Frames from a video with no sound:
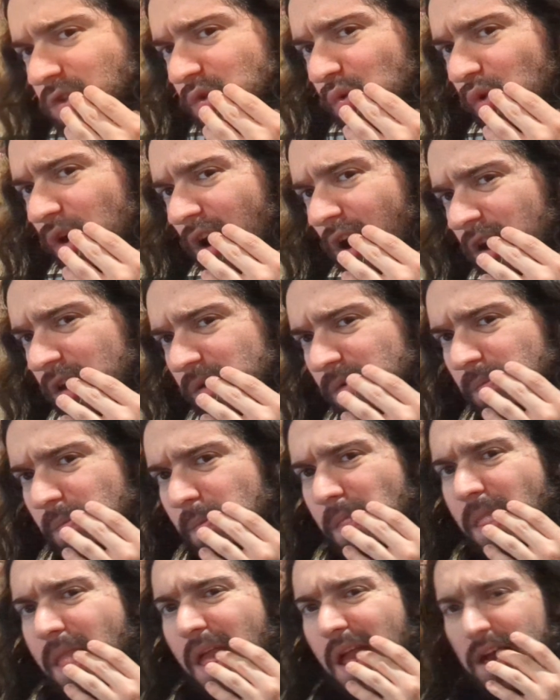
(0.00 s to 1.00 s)
Well,
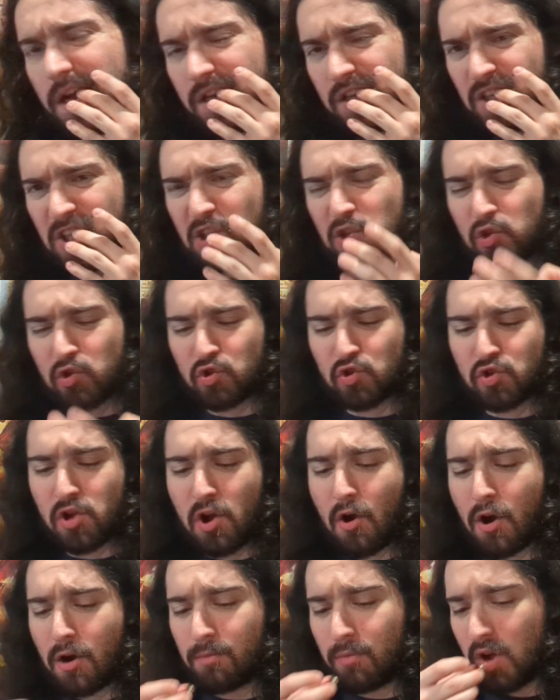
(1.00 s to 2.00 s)
that looks
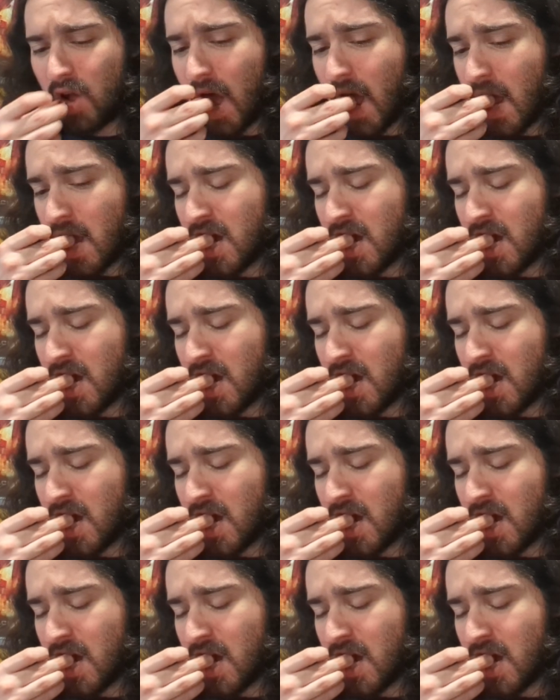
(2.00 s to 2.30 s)
terrible.